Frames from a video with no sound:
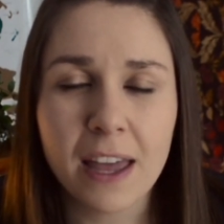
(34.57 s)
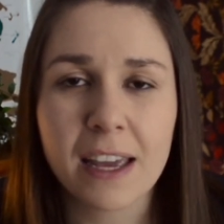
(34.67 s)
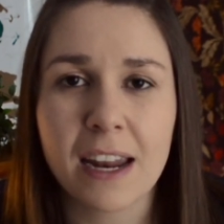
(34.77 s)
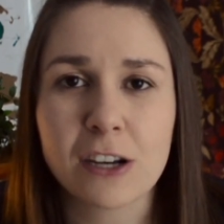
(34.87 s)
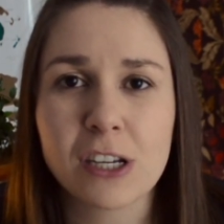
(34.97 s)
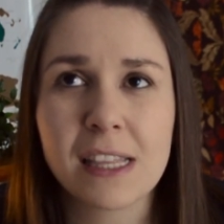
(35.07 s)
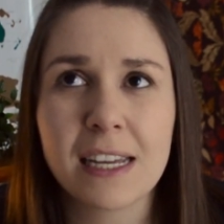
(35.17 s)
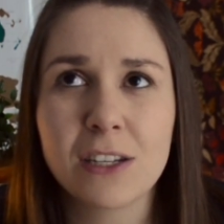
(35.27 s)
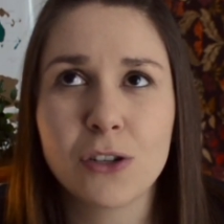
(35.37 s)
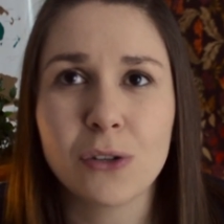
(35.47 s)
can actually
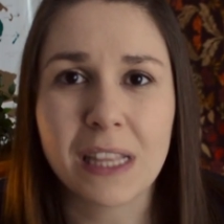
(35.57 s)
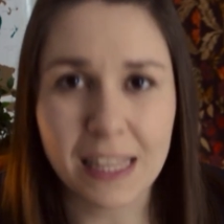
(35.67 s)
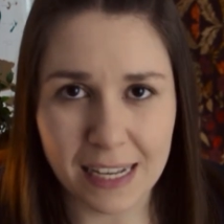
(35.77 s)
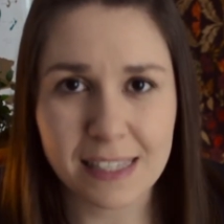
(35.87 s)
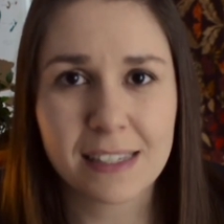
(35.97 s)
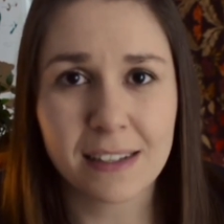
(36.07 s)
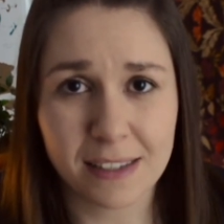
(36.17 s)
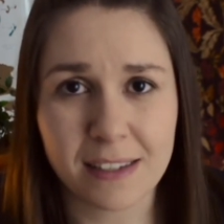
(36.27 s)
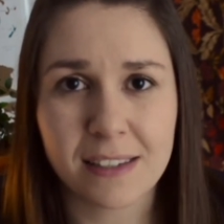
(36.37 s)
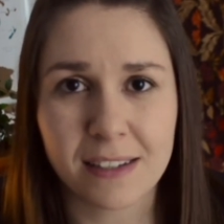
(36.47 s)
lead to less
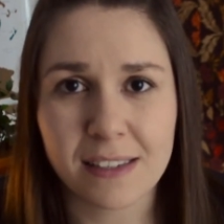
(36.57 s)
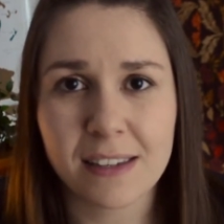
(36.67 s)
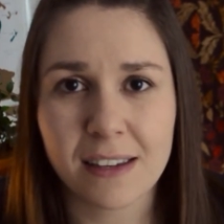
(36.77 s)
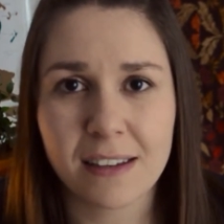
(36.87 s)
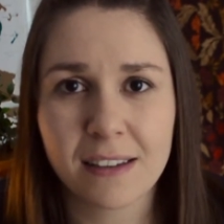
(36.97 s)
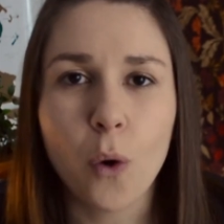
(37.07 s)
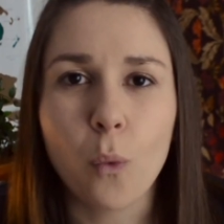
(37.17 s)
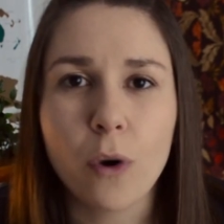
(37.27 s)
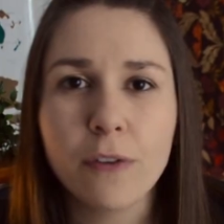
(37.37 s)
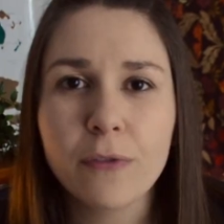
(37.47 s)
consistency.
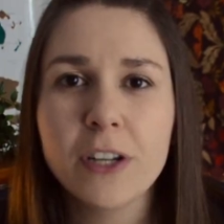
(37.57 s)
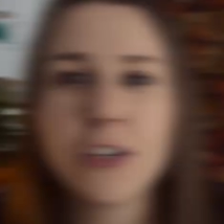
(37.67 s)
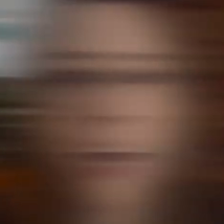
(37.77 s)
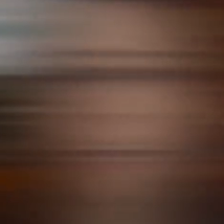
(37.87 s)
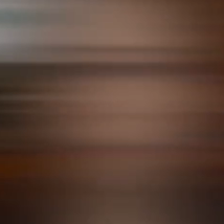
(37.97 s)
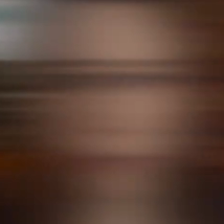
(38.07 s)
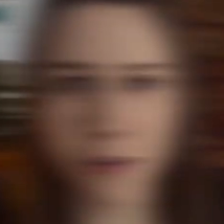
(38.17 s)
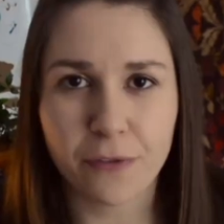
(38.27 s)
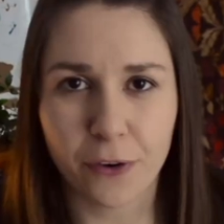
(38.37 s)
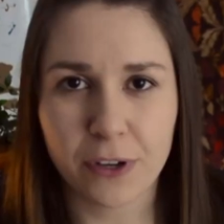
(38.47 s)
What if we change the
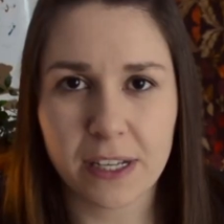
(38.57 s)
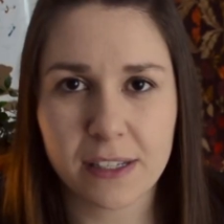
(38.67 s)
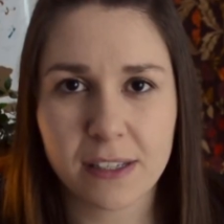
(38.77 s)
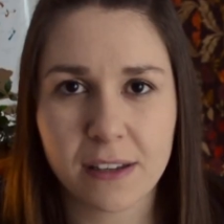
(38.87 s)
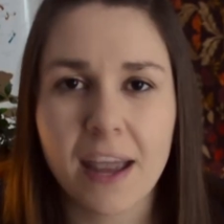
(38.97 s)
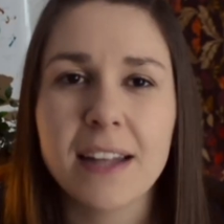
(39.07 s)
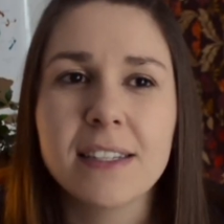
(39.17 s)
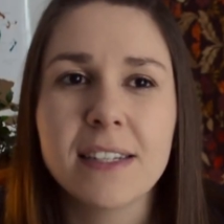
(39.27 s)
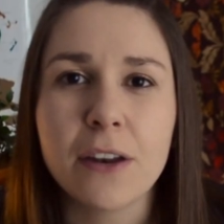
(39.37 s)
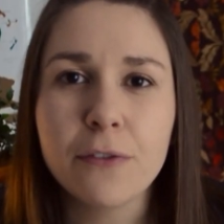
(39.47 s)
focus?
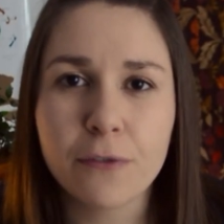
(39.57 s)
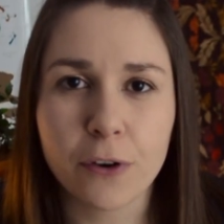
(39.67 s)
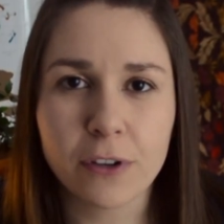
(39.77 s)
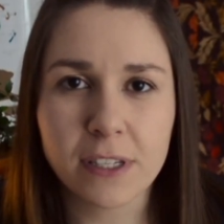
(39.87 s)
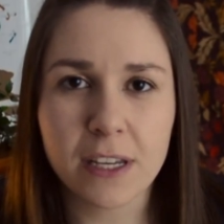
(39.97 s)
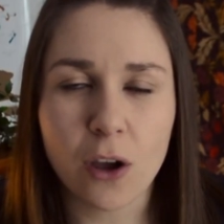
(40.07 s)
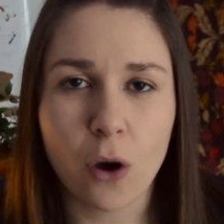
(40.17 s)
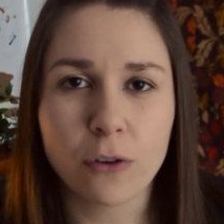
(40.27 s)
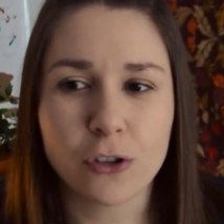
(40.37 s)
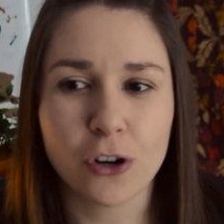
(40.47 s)
Instead of focusing
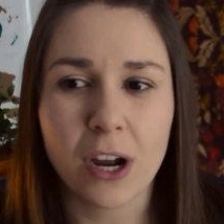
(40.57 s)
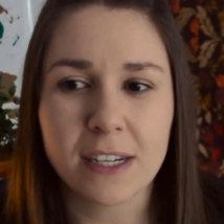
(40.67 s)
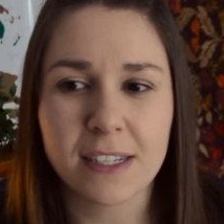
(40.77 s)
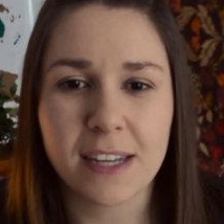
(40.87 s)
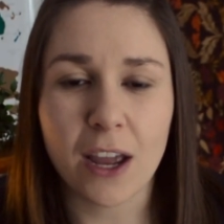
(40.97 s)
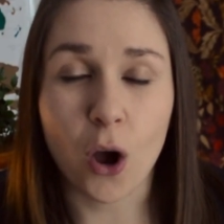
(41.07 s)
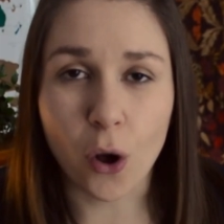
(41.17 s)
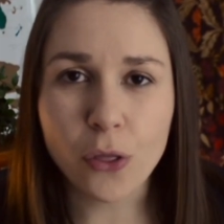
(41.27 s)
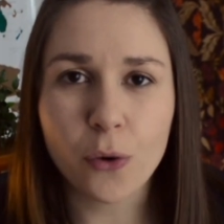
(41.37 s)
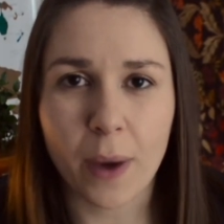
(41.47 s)
on trying to stay
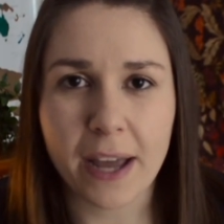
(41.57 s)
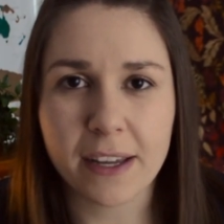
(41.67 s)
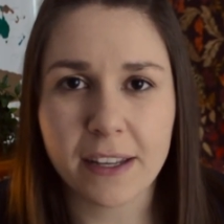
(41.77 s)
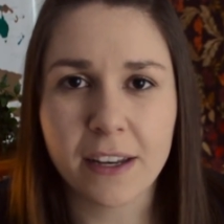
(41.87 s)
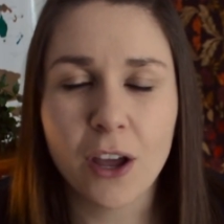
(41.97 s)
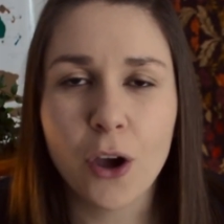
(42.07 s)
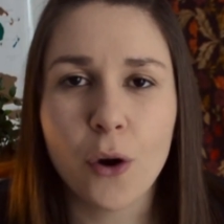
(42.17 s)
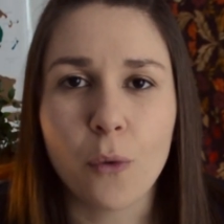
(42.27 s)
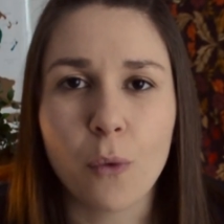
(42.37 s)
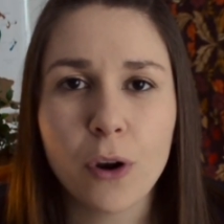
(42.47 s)
on the wagon,
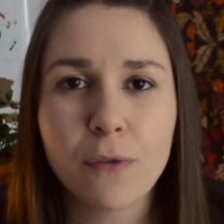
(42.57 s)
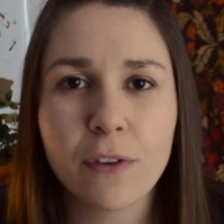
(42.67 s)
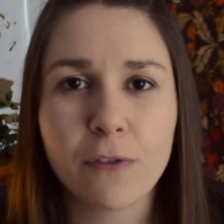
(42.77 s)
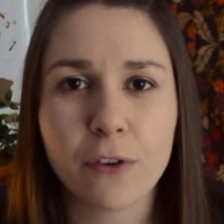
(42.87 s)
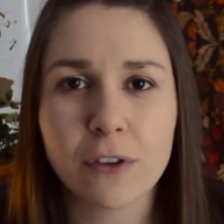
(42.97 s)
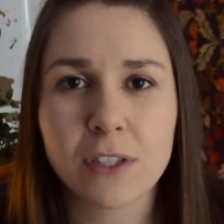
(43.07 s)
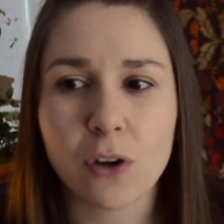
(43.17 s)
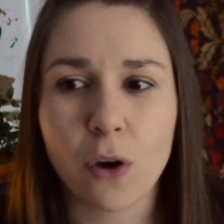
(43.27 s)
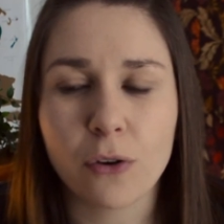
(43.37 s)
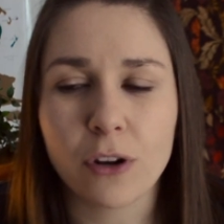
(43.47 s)
what if we focused
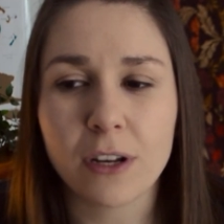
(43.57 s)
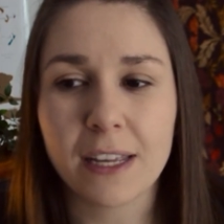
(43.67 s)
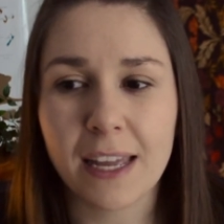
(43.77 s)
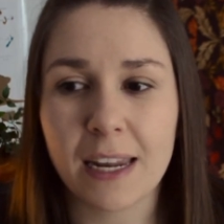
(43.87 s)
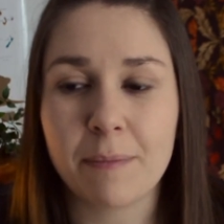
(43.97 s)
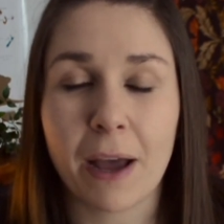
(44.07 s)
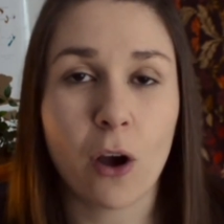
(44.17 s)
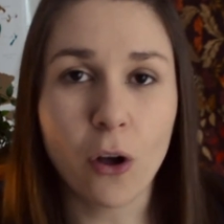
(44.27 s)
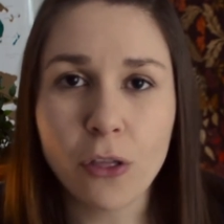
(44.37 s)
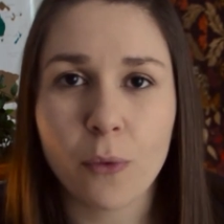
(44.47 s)
on getting back
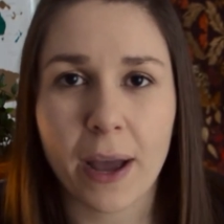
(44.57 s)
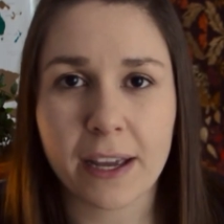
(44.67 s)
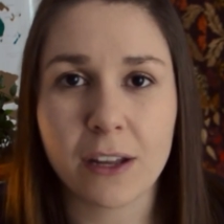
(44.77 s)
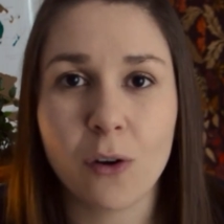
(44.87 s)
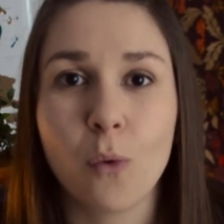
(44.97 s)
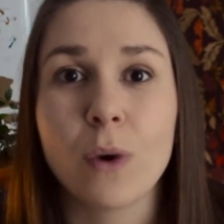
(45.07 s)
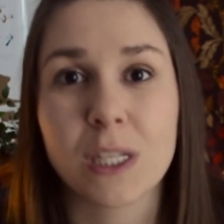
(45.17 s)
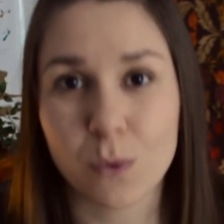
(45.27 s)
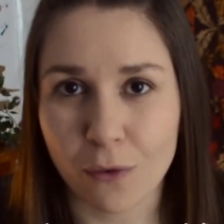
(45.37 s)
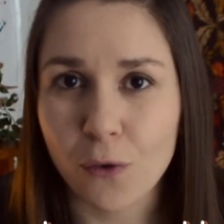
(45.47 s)
on the wagon
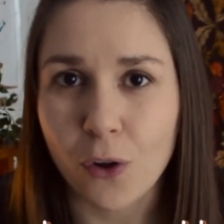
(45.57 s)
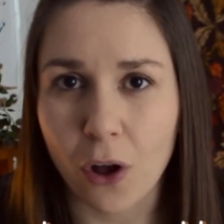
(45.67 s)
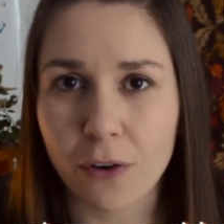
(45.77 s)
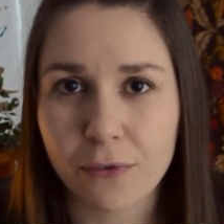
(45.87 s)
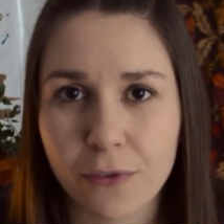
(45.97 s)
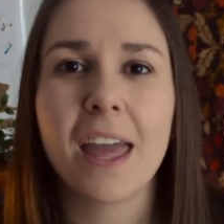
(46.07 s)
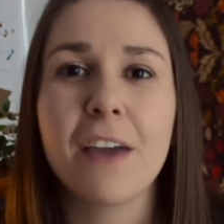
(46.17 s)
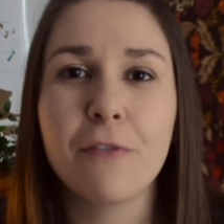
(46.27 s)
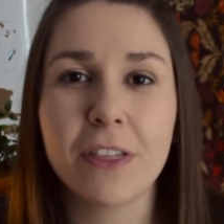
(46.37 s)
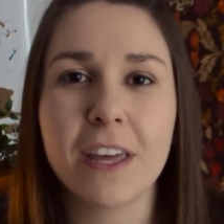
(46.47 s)
once we fall off?
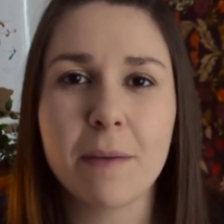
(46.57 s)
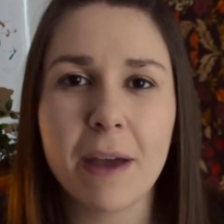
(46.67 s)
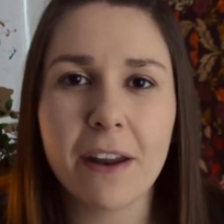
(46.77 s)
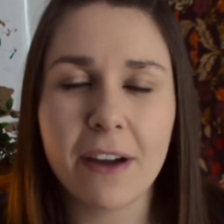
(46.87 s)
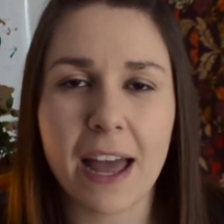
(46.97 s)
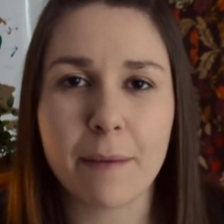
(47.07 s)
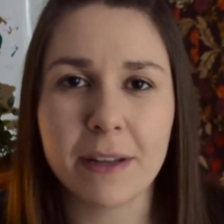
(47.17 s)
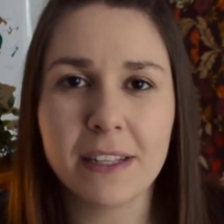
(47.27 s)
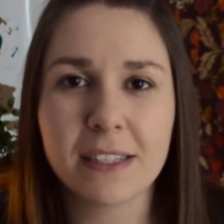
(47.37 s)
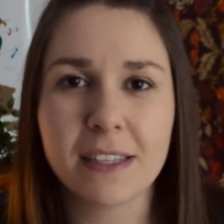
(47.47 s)
If we think about our
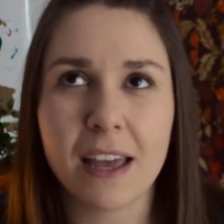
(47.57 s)
habits